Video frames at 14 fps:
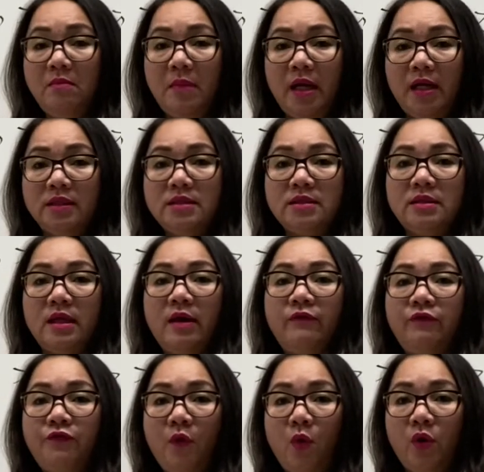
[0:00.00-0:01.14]
means
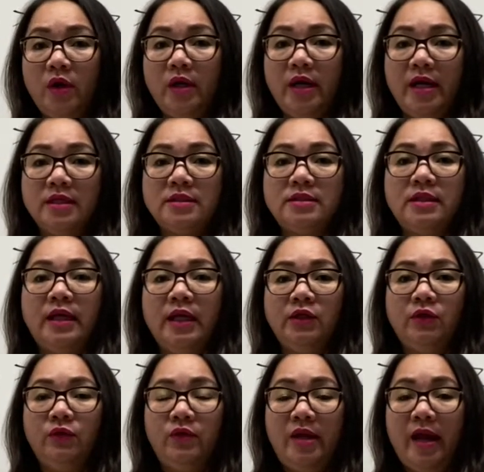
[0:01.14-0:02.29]
4 is
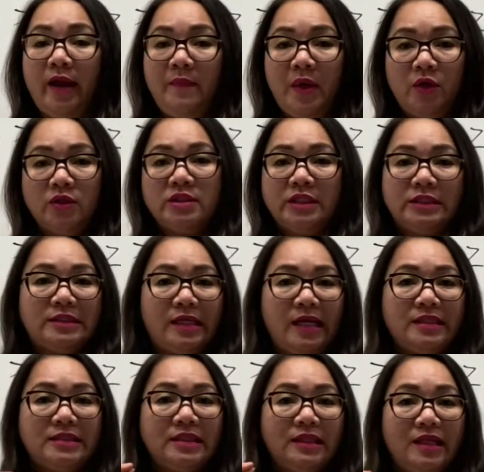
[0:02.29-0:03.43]
included because it says
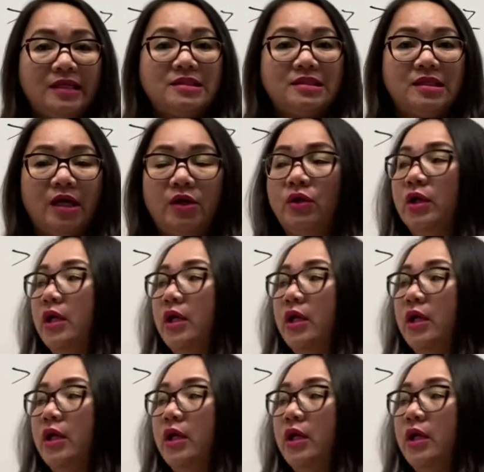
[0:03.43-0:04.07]
less than or